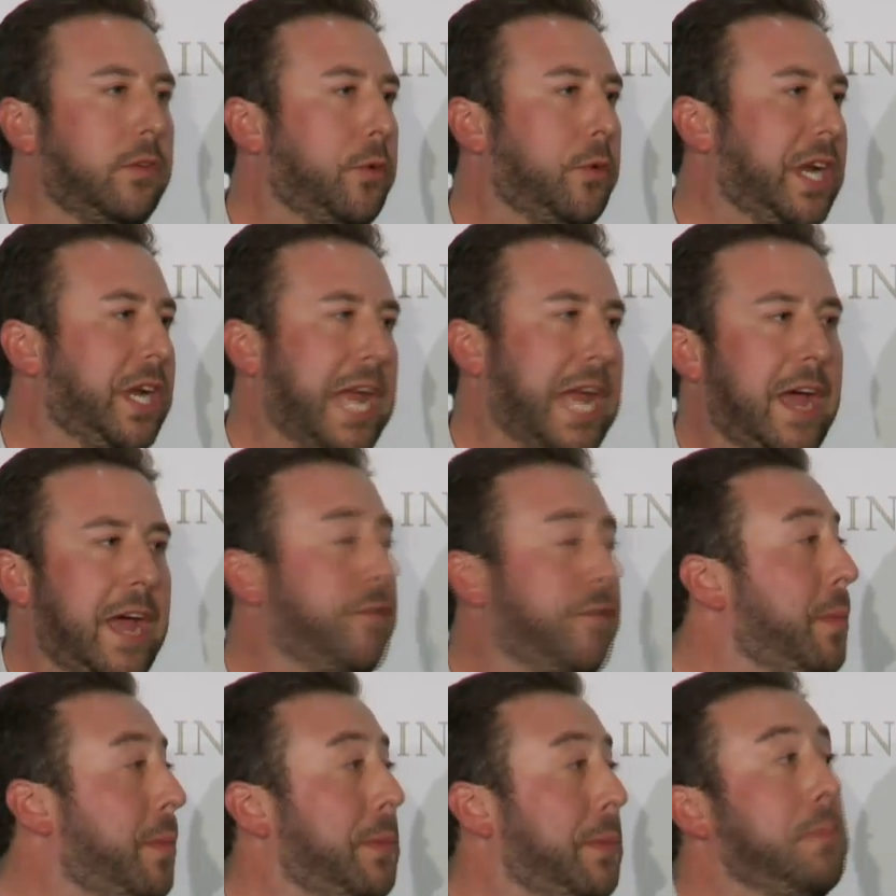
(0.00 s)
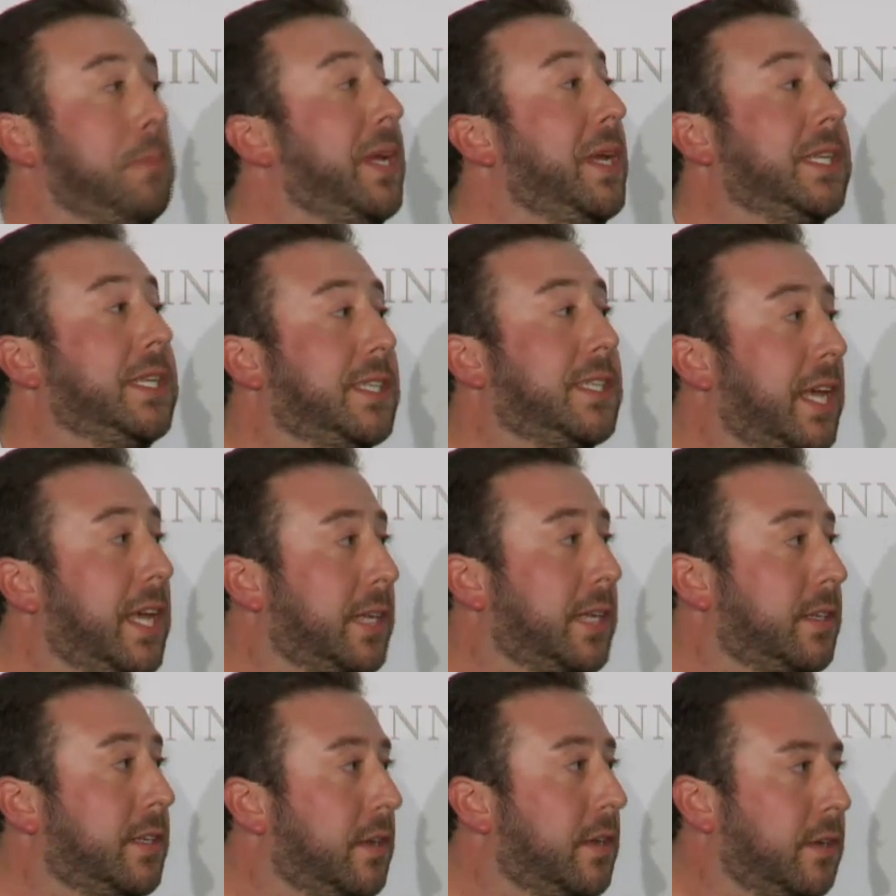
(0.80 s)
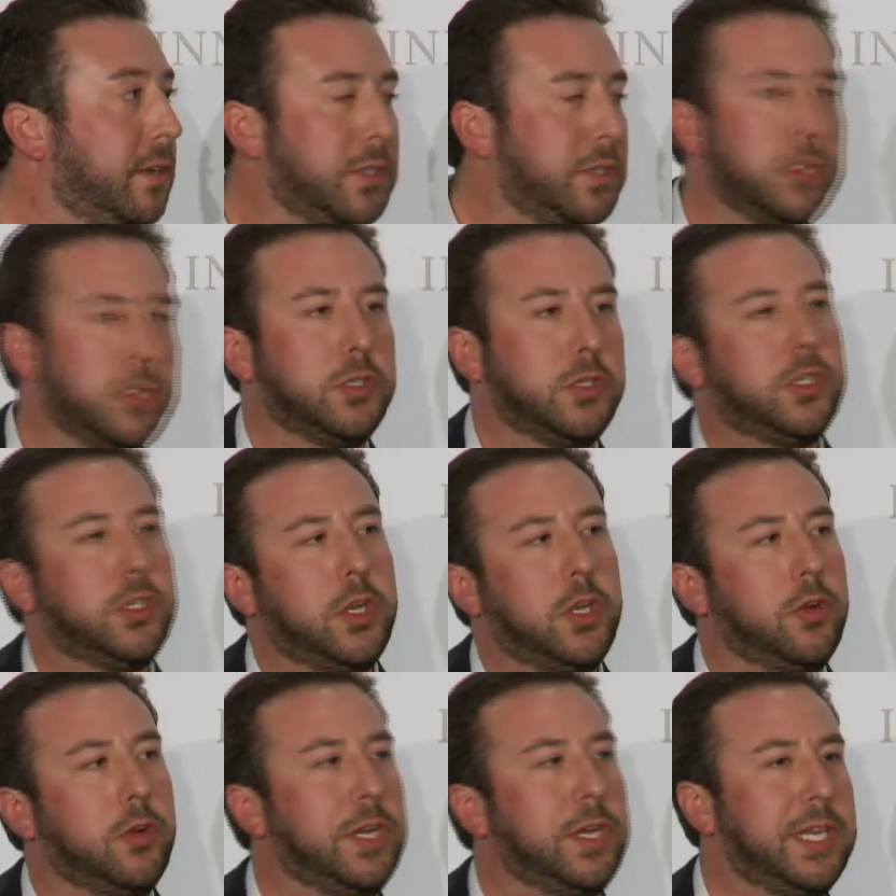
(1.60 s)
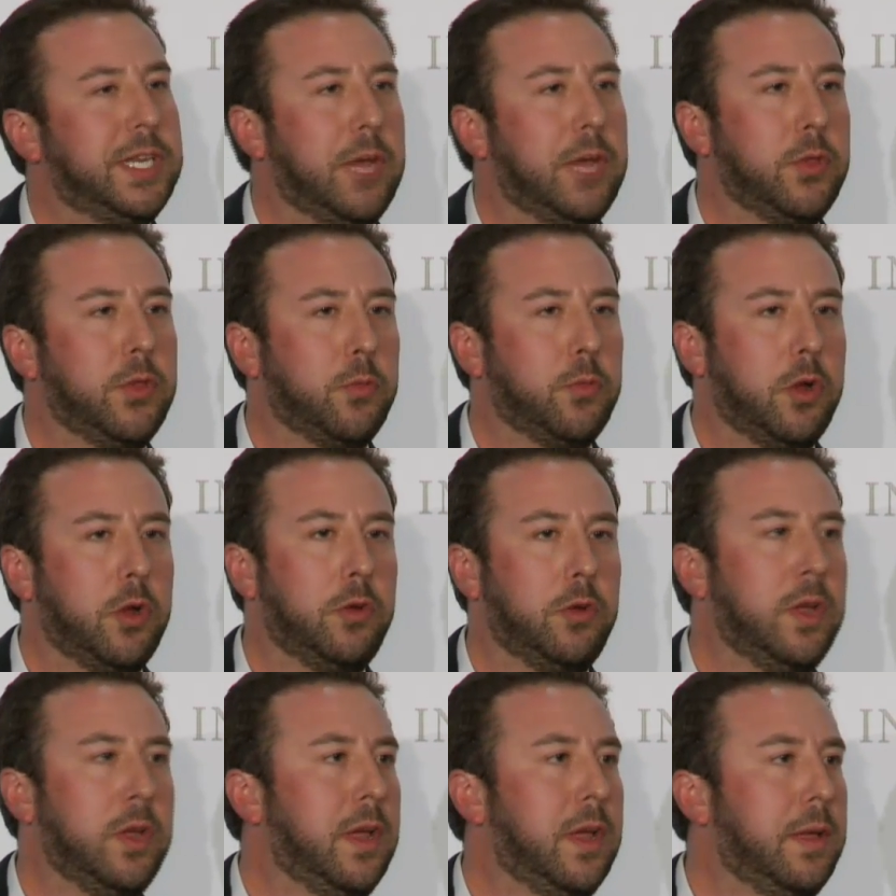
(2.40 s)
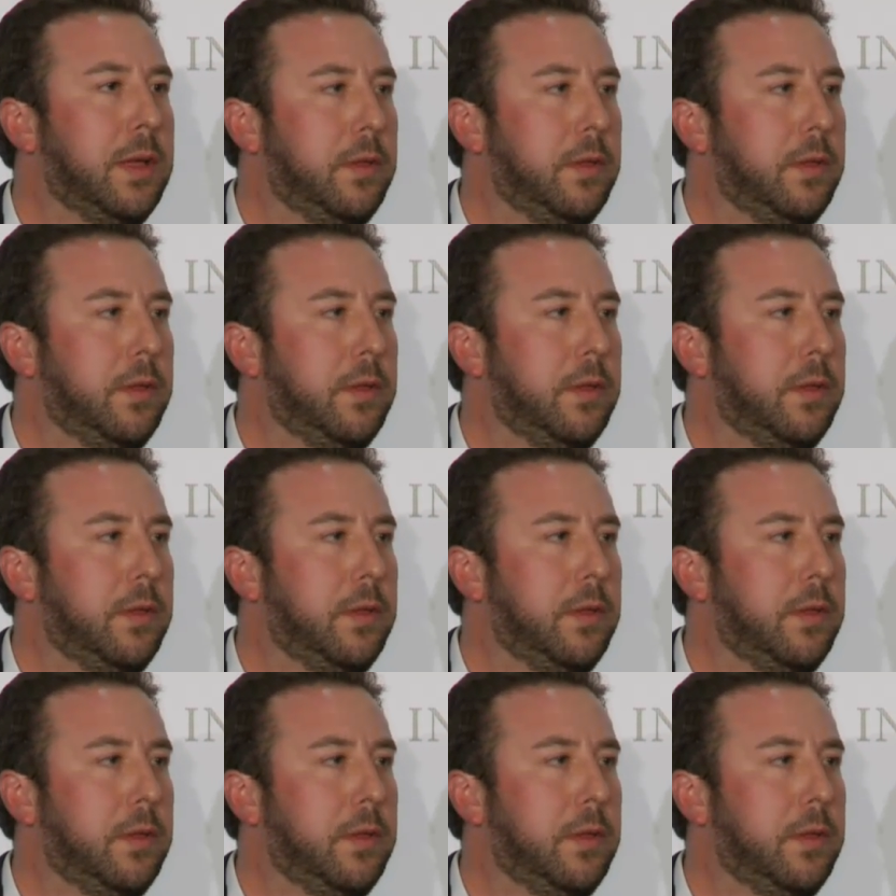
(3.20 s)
We're going to have to maybe means test Social Security down the road.